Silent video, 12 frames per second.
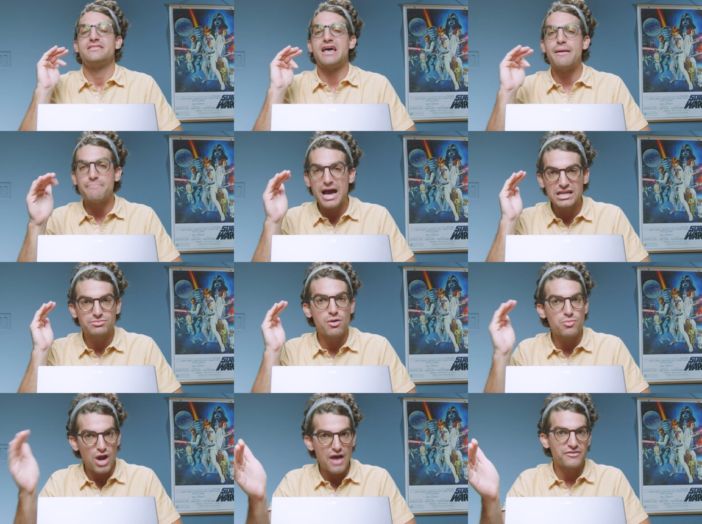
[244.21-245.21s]
that
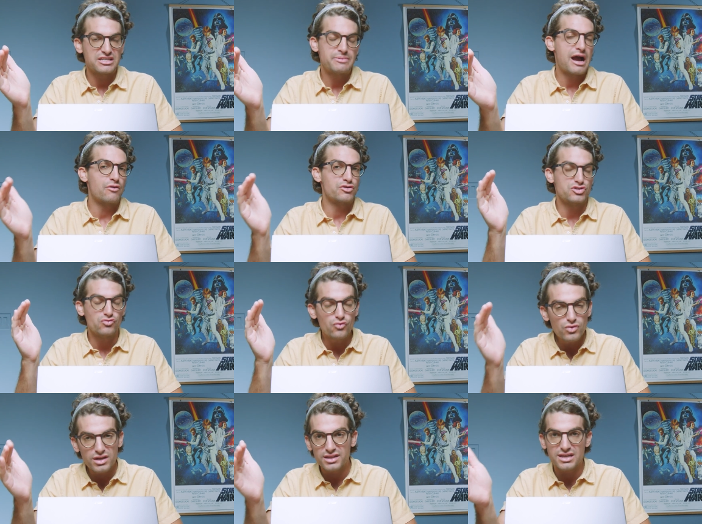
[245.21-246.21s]
maximum graphics power is
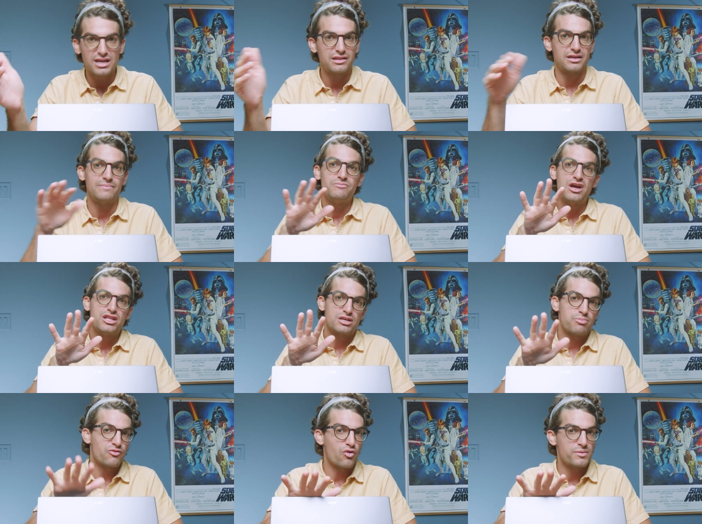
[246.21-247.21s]
really killing
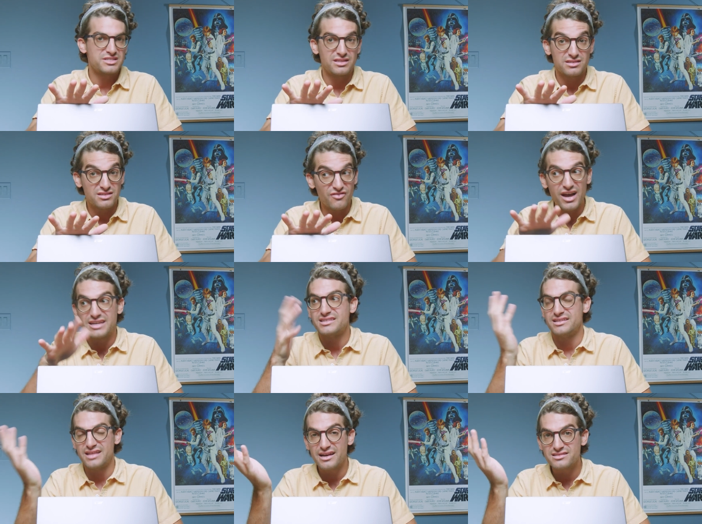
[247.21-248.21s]
the performance of this device,
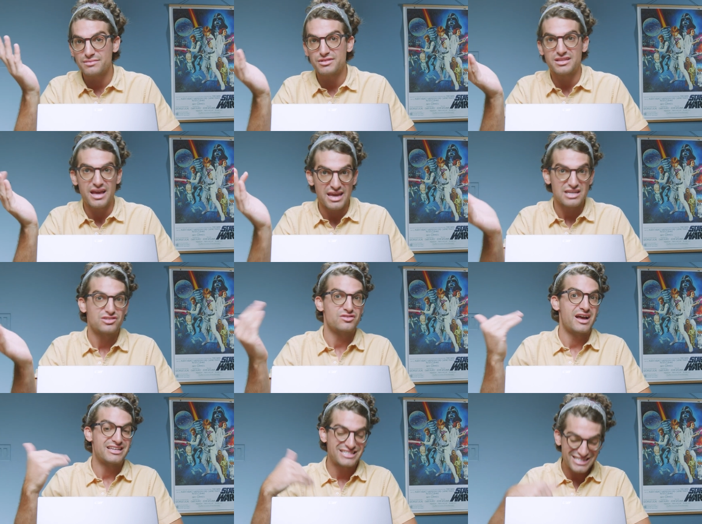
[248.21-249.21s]
and that is something that
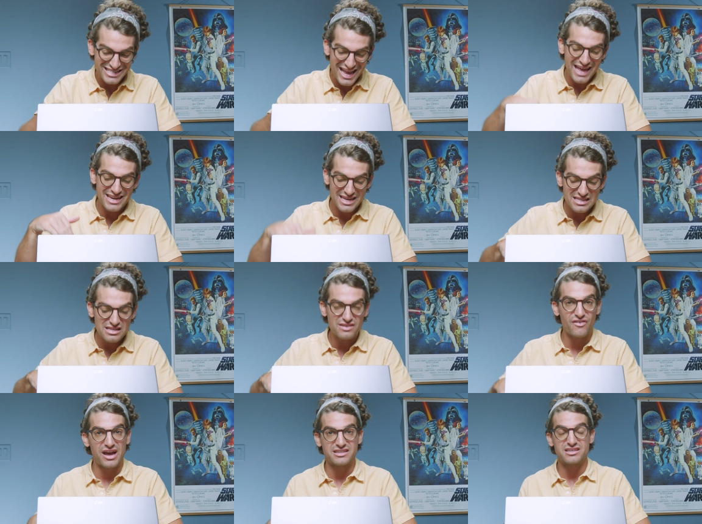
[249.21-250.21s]
Acer has set in the
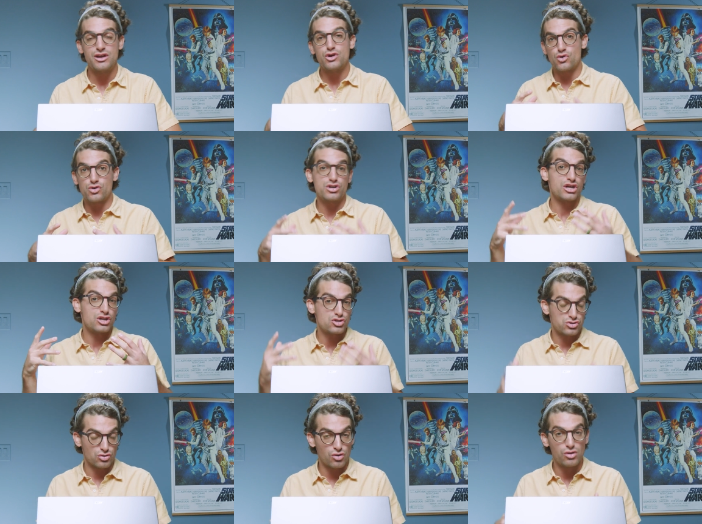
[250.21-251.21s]
device in order to
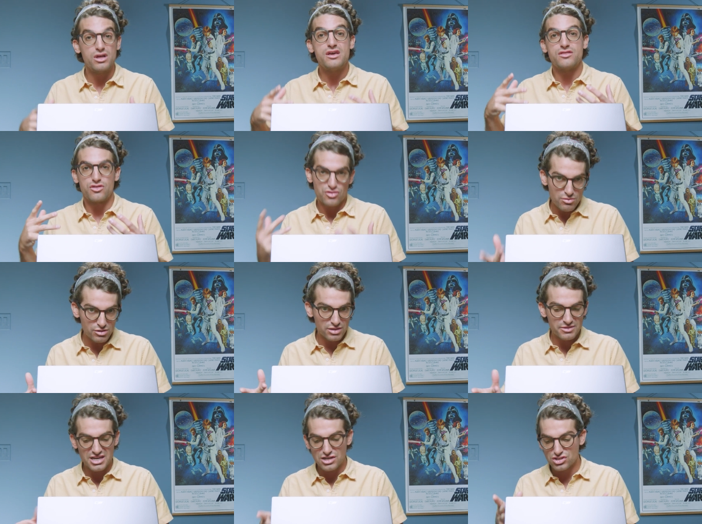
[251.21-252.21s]
control the thermal
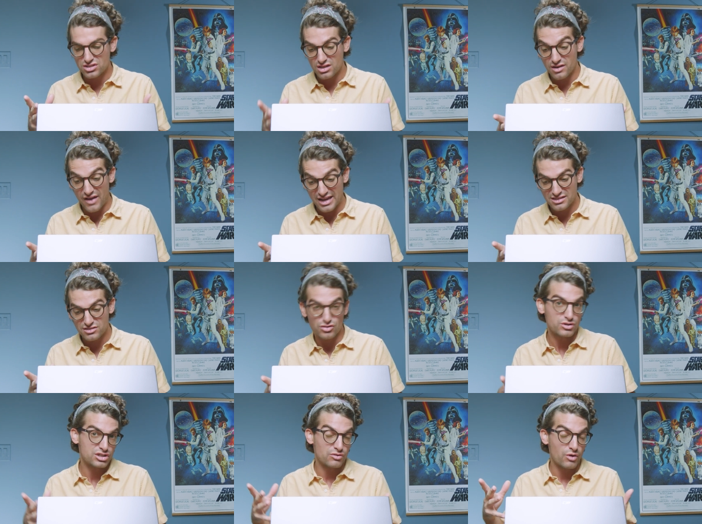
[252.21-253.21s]
limitations of the device
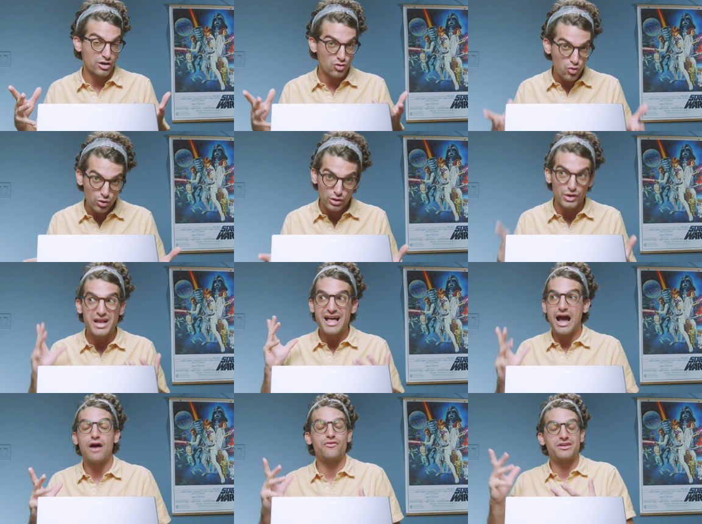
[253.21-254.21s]
so it can run cooler.
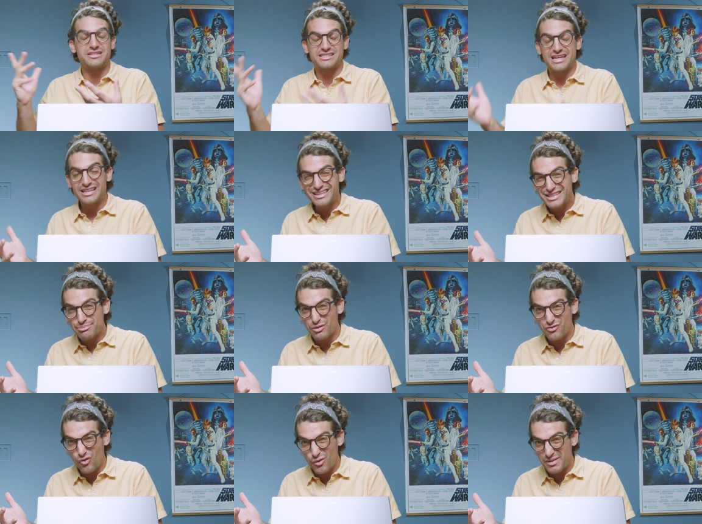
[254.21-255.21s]
However, it's killing the
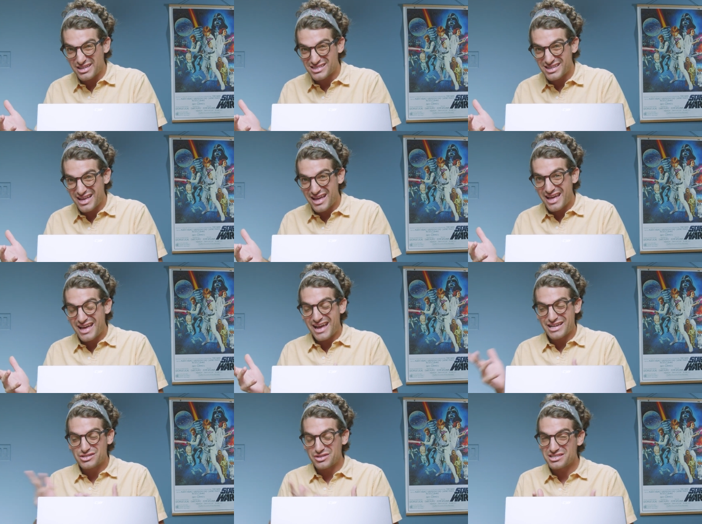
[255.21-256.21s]
performance.
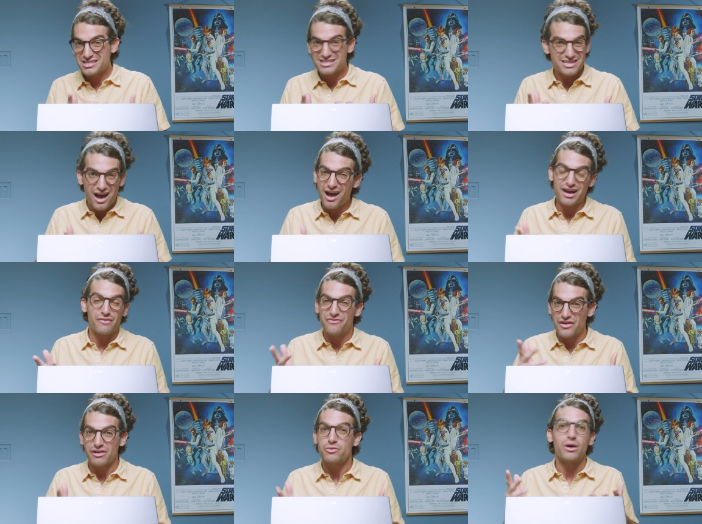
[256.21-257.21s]
And so this is not a
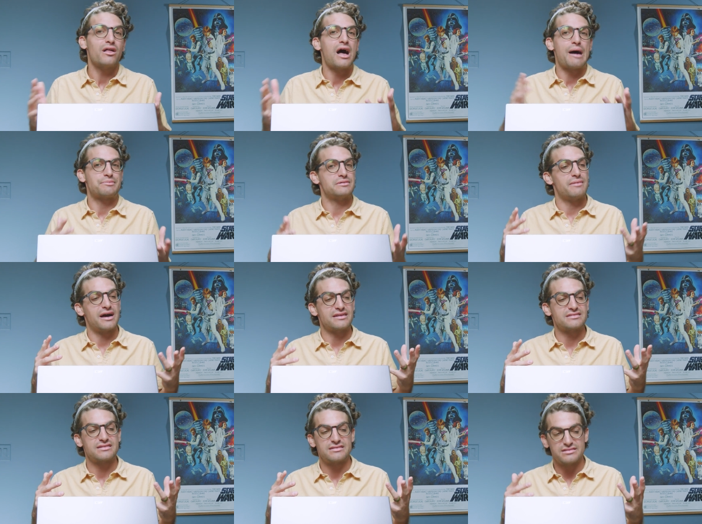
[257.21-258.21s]
very well
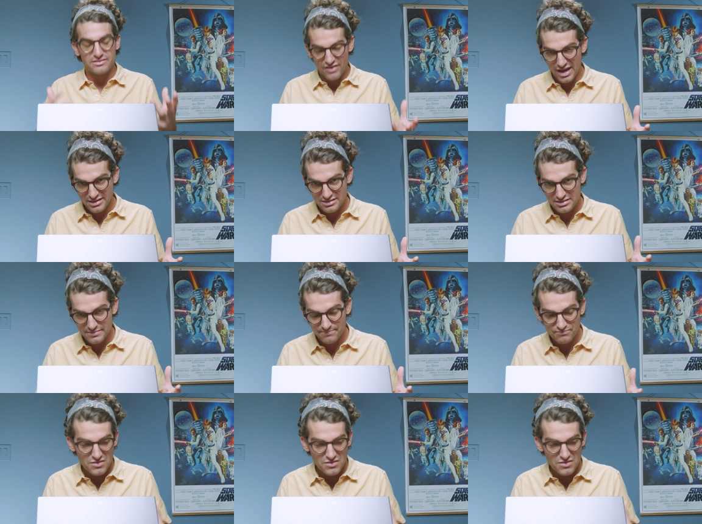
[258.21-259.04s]
optimized device.